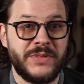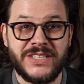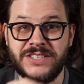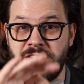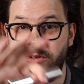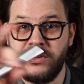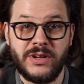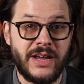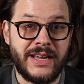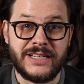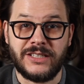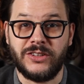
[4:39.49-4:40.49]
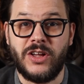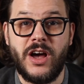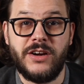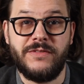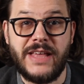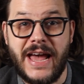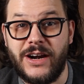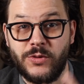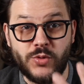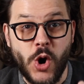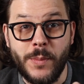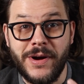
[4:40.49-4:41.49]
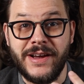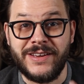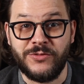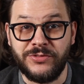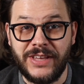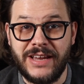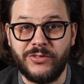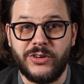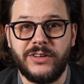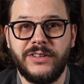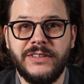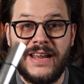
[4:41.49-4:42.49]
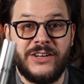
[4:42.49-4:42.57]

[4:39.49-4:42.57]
Still gets a lot of that aroma and flavor,